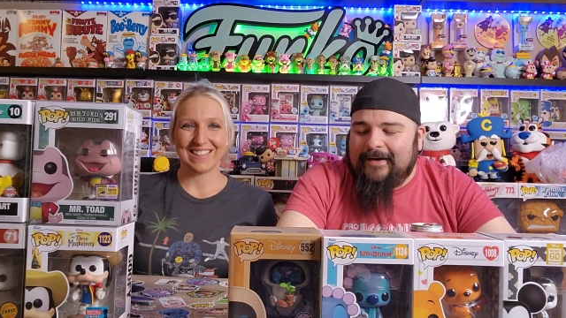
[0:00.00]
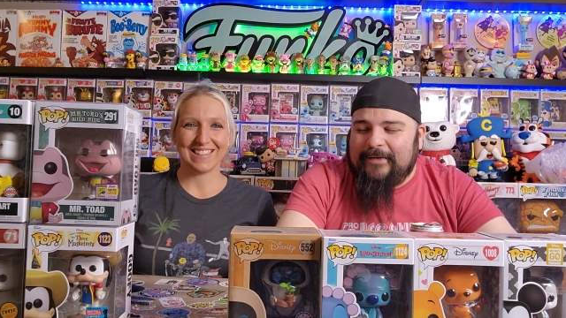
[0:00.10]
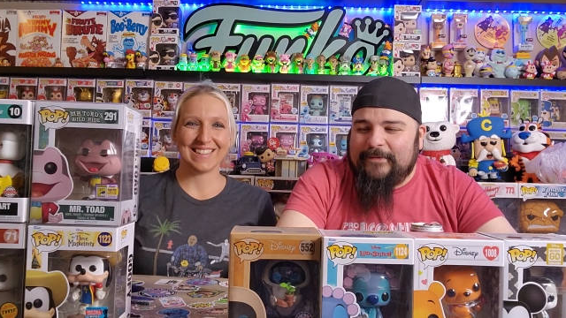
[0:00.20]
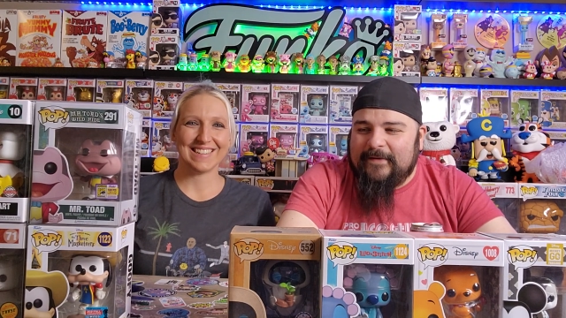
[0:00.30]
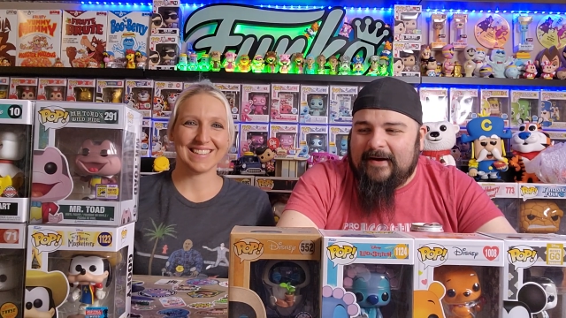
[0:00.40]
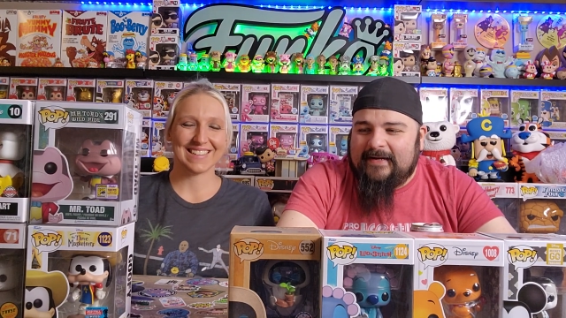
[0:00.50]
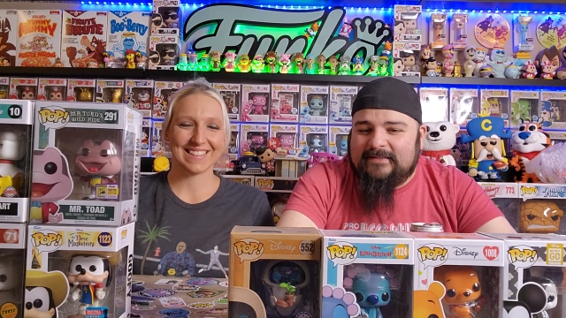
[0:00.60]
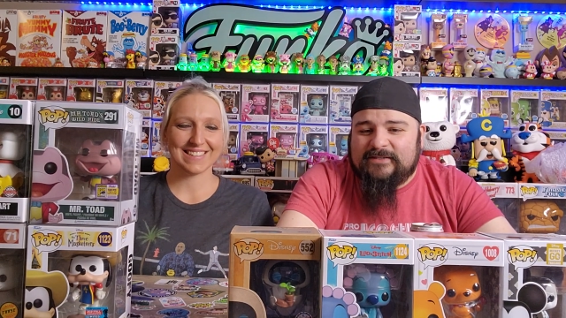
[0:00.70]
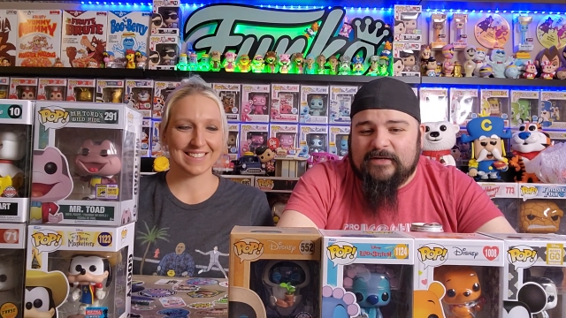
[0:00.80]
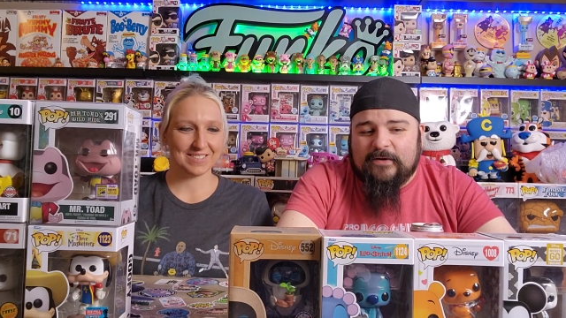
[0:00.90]
Speaker 1: All right.
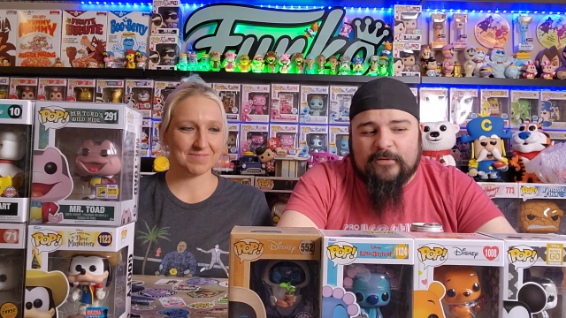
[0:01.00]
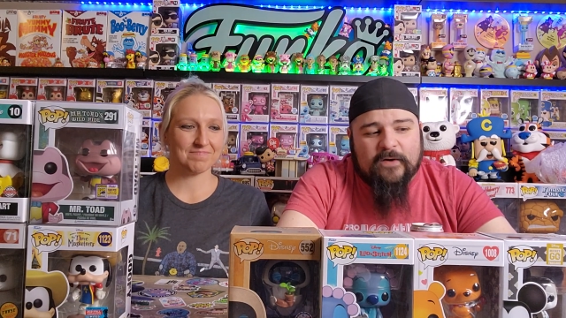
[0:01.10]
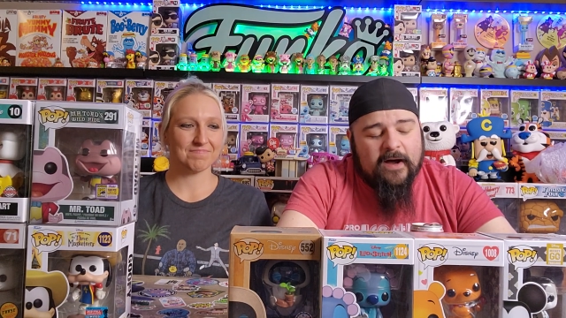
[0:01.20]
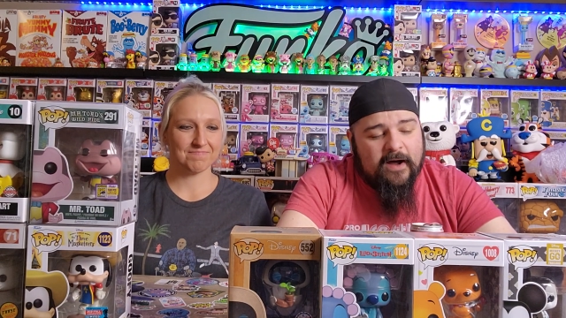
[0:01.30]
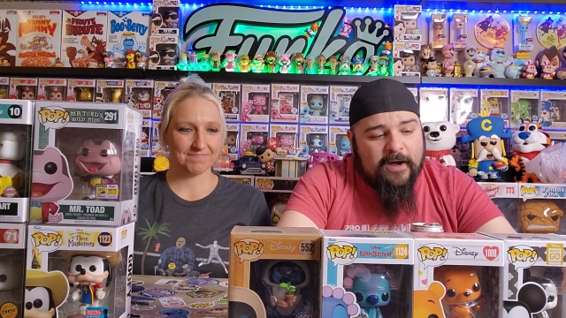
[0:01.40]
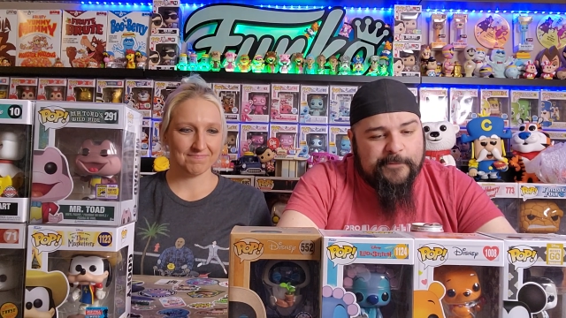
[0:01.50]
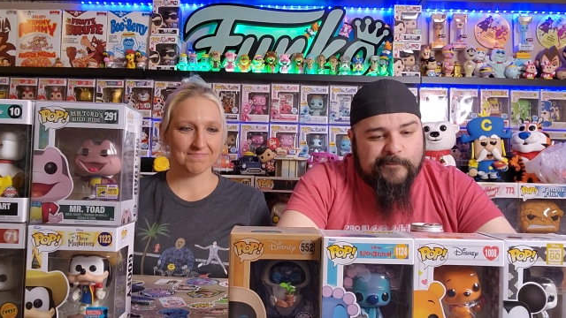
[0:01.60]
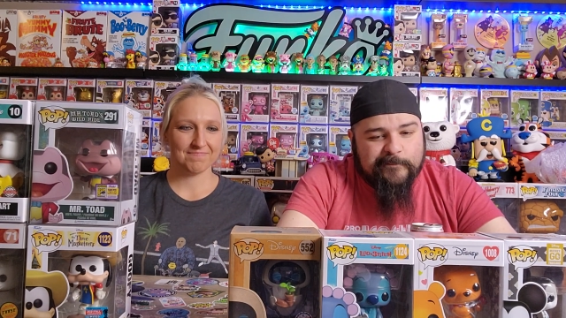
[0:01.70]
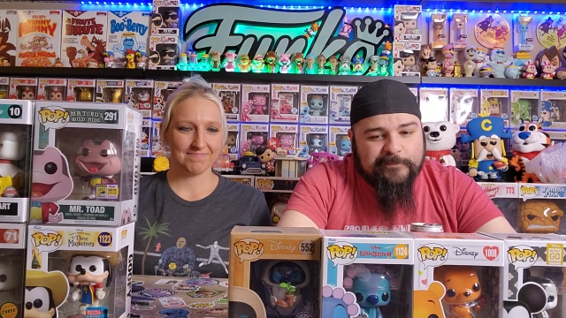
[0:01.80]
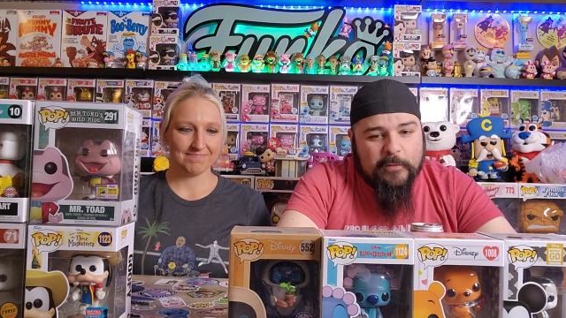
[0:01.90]
So, um,
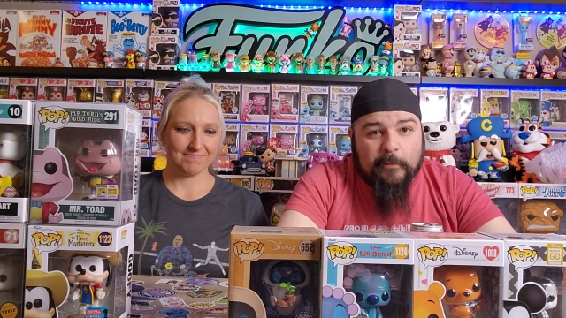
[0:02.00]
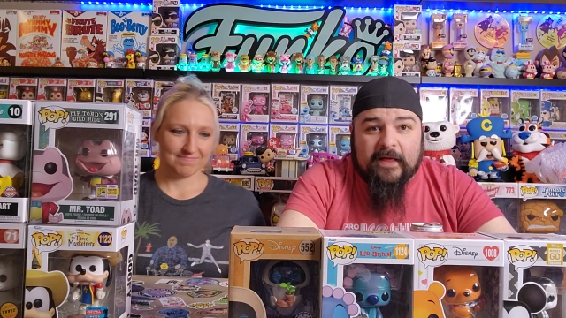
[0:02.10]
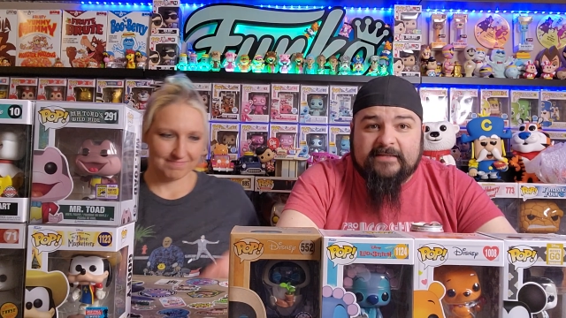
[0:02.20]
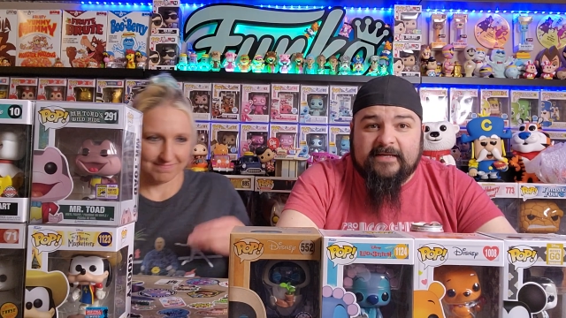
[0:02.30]
well, that's